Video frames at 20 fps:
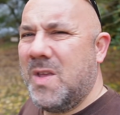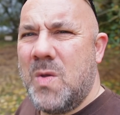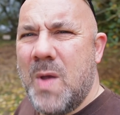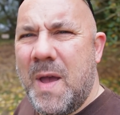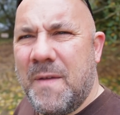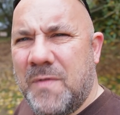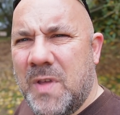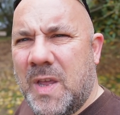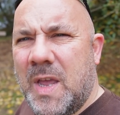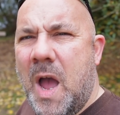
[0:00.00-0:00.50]
you
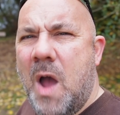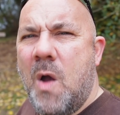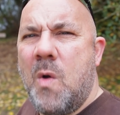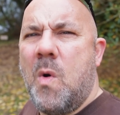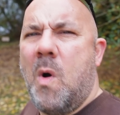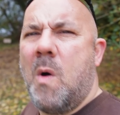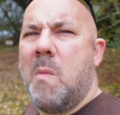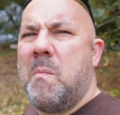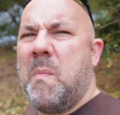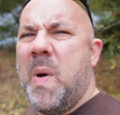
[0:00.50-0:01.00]
have to
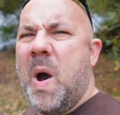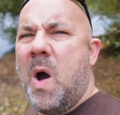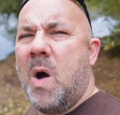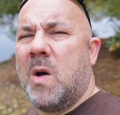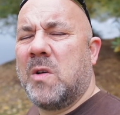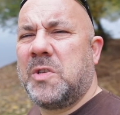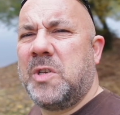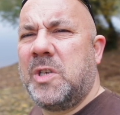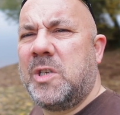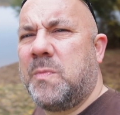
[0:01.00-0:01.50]
go on
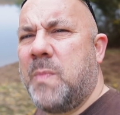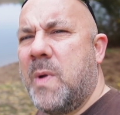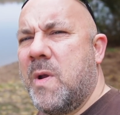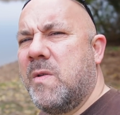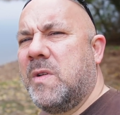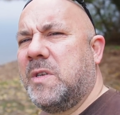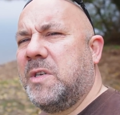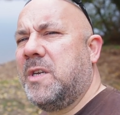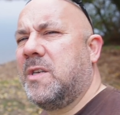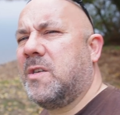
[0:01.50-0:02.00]
past
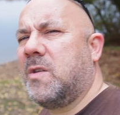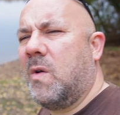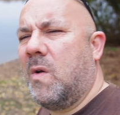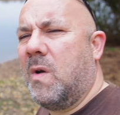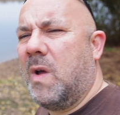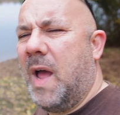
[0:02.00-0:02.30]
experiences